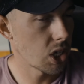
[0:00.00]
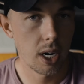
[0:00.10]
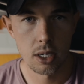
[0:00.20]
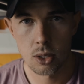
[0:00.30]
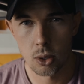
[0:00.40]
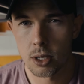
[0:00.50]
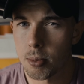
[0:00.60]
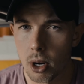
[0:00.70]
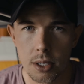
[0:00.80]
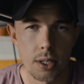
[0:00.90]
trying to source
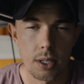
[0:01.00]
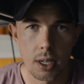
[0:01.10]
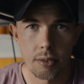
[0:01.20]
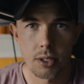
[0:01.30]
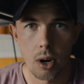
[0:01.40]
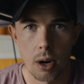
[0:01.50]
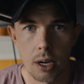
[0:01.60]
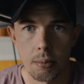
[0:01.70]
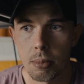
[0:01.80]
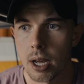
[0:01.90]
parts and stuff is
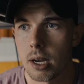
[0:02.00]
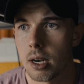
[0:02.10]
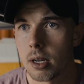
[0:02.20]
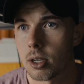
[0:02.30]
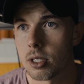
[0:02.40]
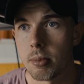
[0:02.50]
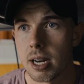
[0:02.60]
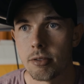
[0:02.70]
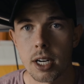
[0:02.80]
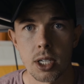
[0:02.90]
hard, but because the
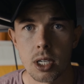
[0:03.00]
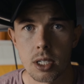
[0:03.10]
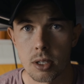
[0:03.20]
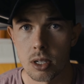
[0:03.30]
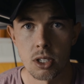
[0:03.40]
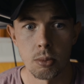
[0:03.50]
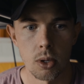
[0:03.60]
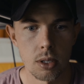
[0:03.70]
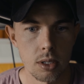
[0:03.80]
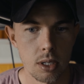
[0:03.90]
manufacturer does not
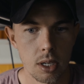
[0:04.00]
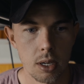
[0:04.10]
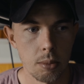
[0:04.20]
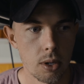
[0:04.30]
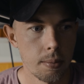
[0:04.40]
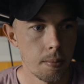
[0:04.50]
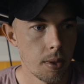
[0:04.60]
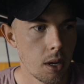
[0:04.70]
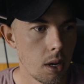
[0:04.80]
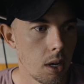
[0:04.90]
support this thing anymore.
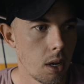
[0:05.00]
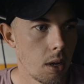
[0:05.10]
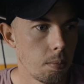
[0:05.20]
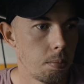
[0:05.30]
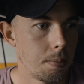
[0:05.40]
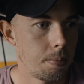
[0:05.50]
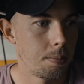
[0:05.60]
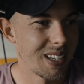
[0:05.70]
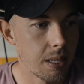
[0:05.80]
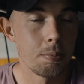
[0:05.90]

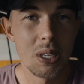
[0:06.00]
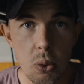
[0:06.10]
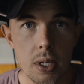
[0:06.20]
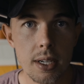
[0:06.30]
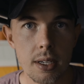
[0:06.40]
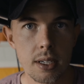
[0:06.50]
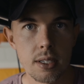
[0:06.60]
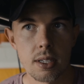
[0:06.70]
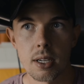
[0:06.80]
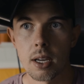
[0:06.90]
But the beauty
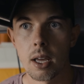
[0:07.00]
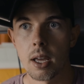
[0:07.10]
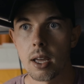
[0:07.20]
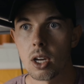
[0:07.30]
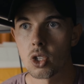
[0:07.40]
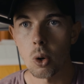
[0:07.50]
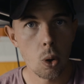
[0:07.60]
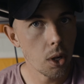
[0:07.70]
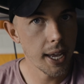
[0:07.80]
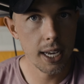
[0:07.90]
is it's
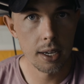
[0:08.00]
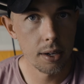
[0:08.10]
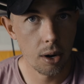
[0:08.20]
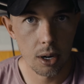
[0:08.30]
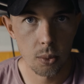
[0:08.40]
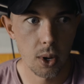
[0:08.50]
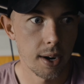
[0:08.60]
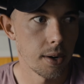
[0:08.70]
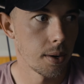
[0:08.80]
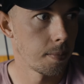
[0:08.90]
all AN
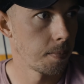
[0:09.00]
hardware